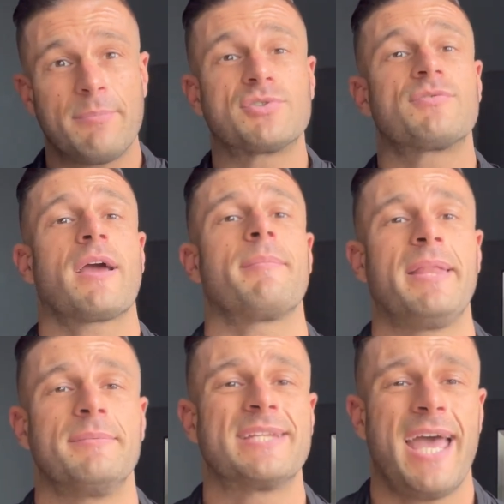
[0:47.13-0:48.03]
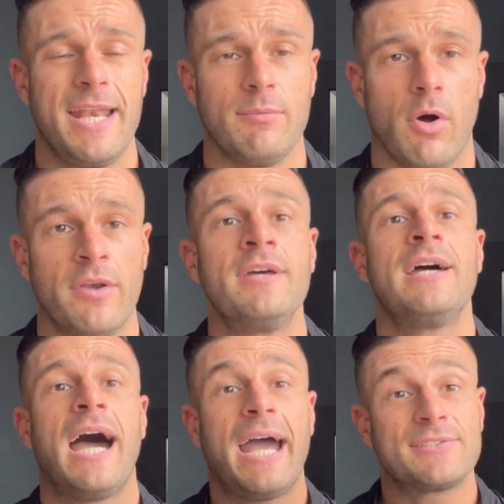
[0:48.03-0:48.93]
to recommend them to anyone,
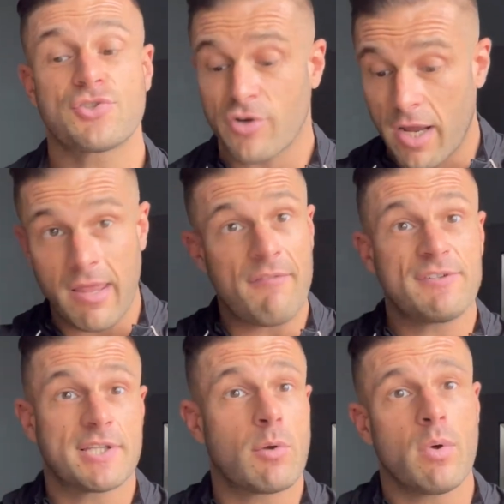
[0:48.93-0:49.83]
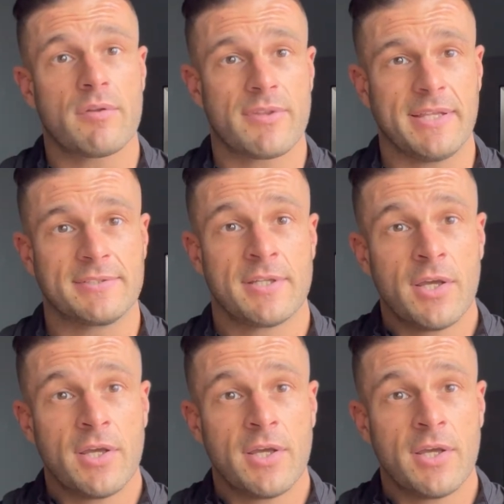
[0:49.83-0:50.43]
I had to trial every single one of these,